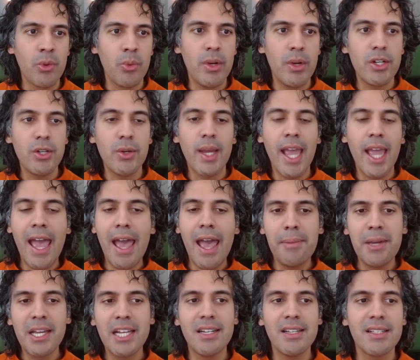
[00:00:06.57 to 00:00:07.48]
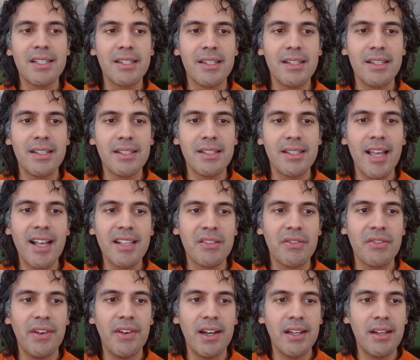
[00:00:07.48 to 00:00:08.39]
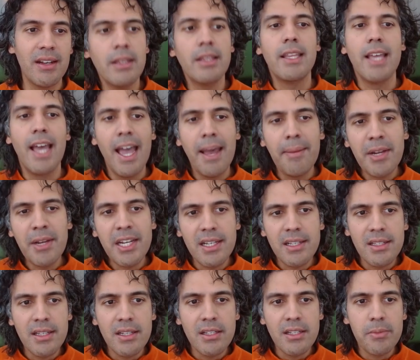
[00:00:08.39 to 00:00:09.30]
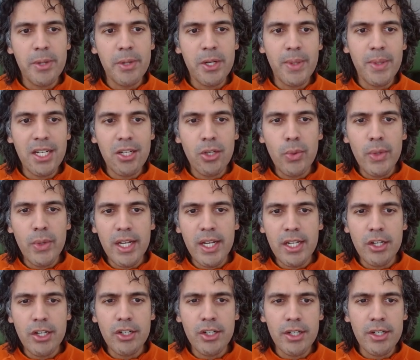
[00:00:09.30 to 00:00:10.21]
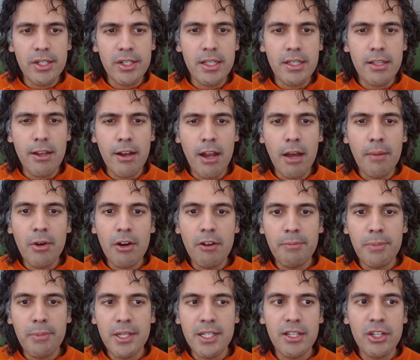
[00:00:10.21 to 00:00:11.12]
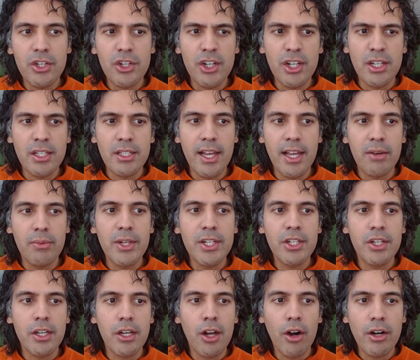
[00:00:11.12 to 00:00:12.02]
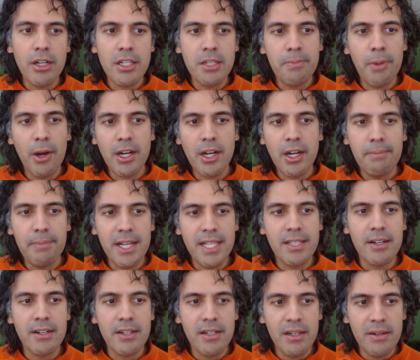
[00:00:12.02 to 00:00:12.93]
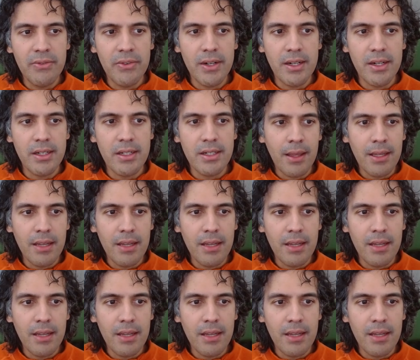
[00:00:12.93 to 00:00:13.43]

We're doing Hamming distance. That's fun. The Hamming distance between two integers is the number of positions at which the corresponding bits are different.